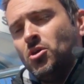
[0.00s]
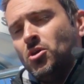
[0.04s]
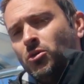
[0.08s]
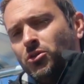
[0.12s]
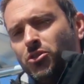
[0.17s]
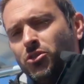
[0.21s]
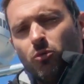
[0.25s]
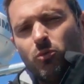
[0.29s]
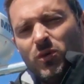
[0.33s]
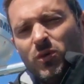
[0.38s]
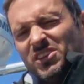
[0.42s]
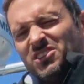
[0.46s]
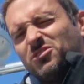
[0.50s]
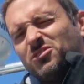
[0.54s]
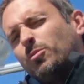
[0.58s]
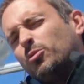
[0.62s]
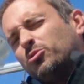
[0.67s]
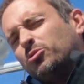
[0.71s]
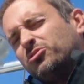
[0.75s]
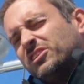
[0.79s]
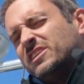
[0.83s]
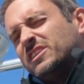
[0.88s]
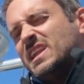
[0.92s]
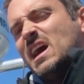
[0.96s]
the wind's
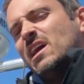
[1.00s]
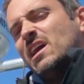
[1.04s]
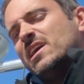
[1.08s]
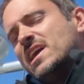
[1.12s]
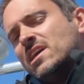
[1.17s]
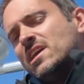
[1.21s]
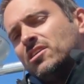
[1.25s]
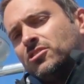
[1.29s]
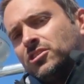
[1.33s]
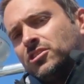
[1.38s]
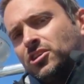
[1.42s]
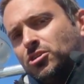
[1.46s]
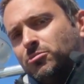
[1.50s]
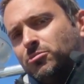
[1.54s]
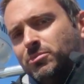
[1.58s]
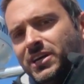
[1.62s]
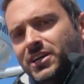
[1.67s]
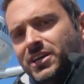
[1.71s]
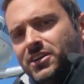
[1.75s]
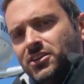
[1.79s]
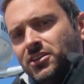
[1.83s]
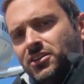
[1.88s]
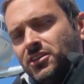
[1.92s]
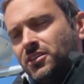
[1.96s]
supposed to die down a little
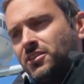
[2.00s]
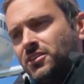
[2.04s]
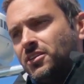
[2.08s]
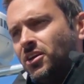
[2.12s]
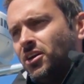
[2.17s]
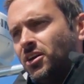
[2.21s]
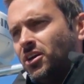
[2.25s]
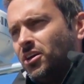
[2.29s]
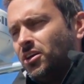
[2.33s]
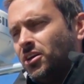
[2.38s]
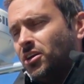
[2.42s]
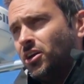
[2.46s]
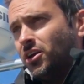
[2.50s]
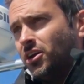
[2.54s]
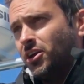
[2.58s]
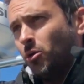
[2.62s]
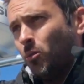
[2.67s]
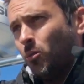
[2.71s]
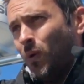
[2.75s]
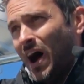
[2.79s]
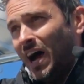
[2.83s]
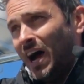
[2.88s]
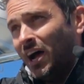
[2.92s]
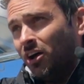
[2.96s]
bit in a
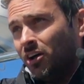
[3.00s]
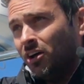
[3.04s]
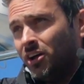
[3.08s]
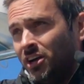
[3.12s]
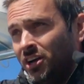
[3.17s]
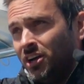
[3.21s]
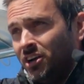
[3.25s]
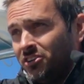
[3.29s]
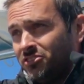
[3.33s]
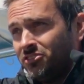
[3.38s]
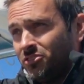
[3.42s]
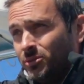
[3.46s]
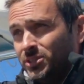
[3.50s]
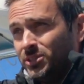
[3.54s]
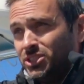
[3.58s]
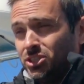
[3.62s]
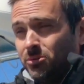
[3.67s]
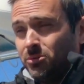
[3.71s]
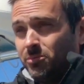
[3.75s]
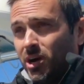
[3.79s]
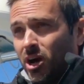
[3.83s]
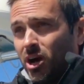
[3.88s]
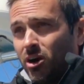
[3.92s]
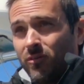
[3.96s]
while, so we
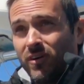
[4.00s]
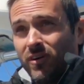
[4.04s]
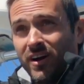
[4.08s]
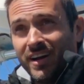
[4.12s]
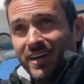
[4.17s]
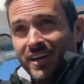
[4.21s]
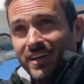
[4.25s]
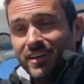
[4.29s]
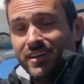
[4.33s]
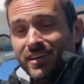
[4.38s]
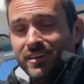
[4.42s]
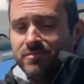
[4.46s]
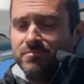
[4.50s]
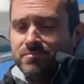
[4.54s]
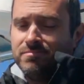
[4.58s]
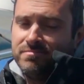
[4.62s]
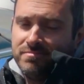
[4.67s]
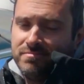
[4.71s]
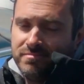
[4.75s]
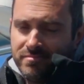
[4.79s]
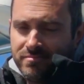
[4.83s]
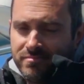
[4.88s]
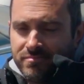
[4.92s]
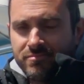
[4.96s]
should be all right.
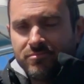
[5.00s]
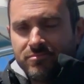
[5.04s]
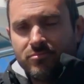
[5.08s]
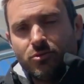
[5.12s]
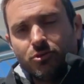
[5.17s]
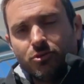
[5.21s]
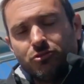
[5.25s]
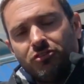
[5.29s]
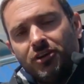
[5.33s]
We'll